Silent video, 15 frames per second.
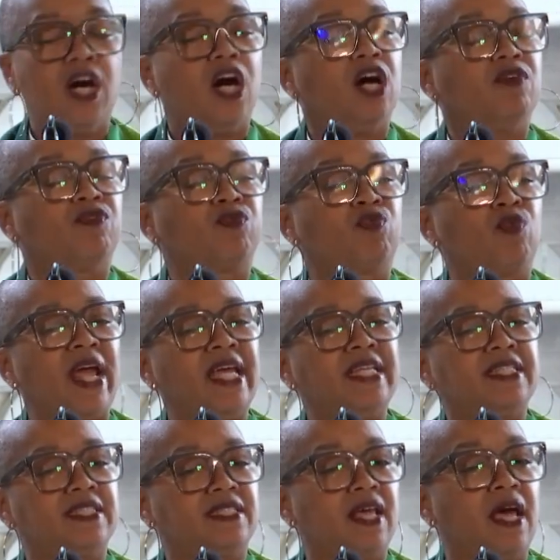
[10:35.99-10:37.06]
of
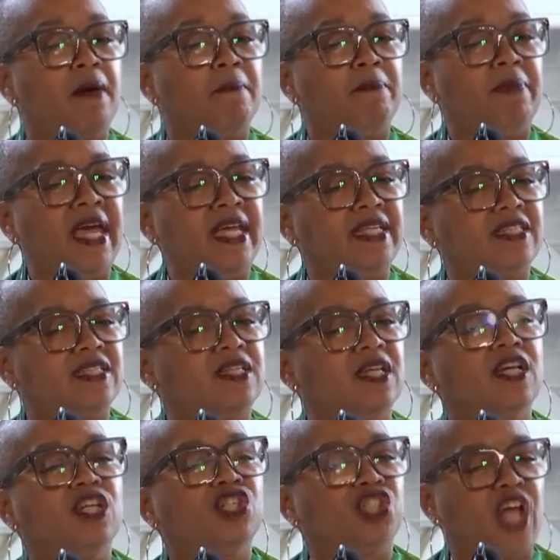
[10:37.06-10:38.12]
race-based
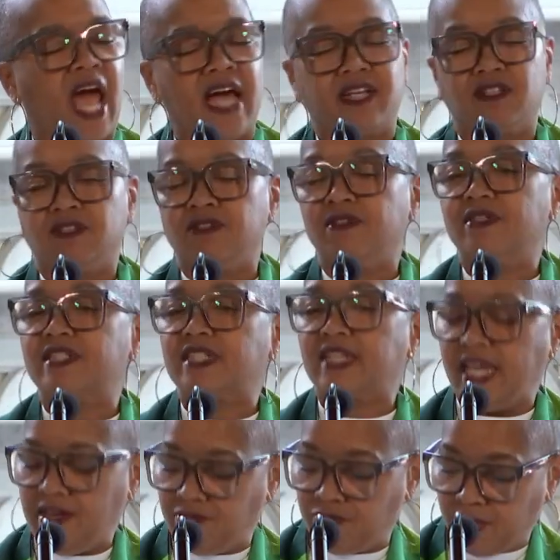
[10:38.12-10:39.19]
chattel
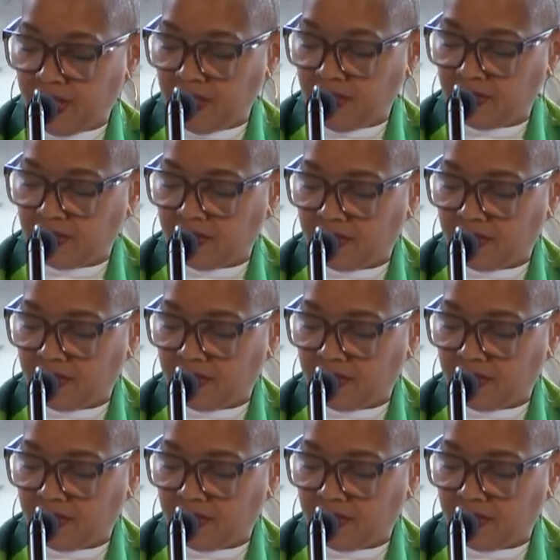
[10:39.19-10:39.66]
slavery.